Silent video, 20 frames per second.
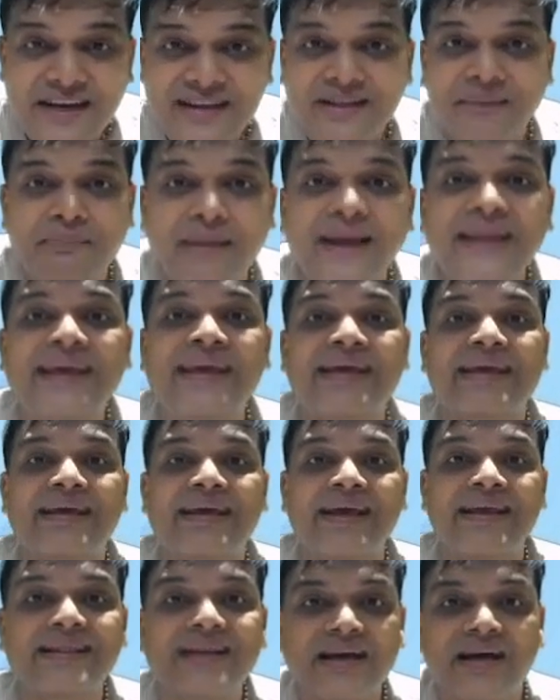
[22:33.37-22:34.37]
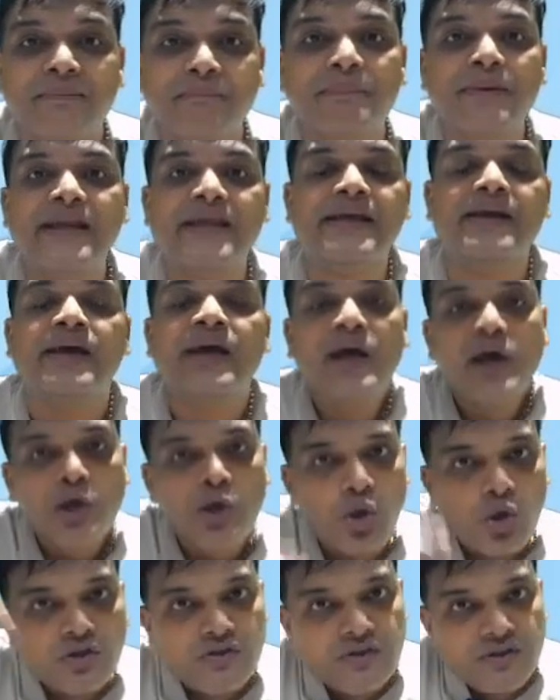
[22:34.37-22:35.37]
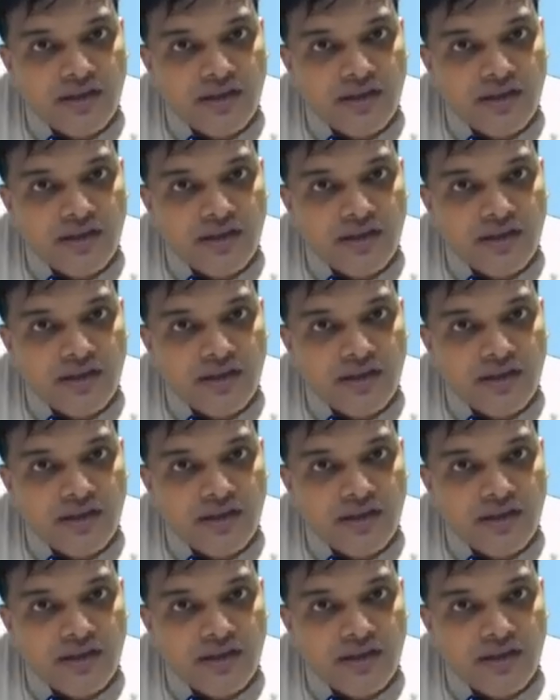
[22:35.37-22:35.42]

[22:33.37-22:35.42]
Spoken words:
the money in the company. So